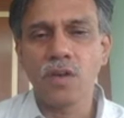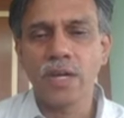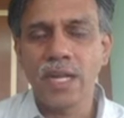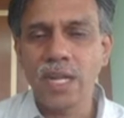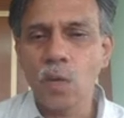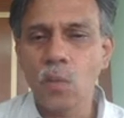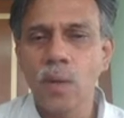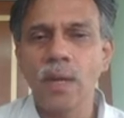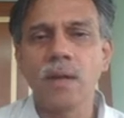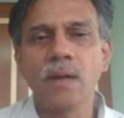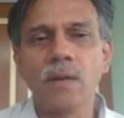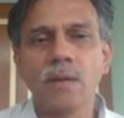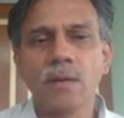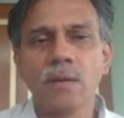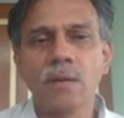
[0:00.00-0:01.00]
t1
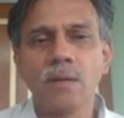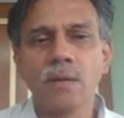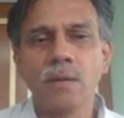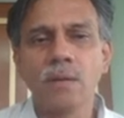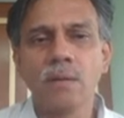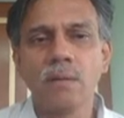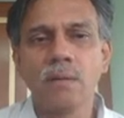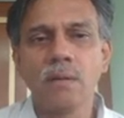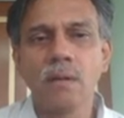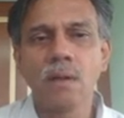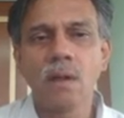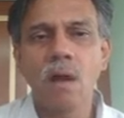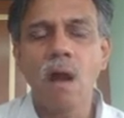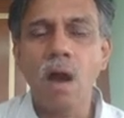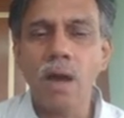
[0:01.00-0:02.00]

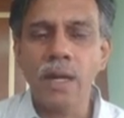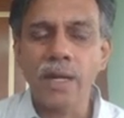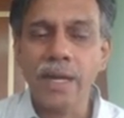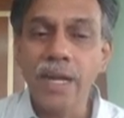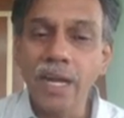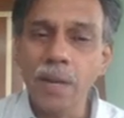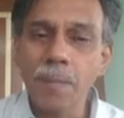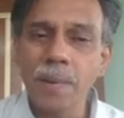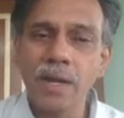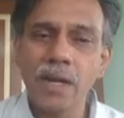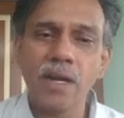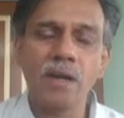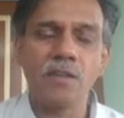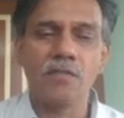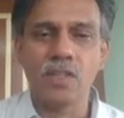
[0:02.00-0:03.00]
are
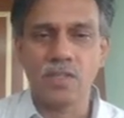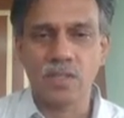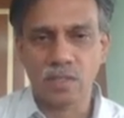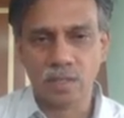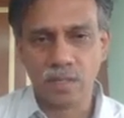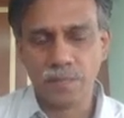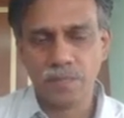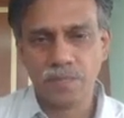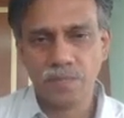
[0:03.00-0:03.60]
independent of each other.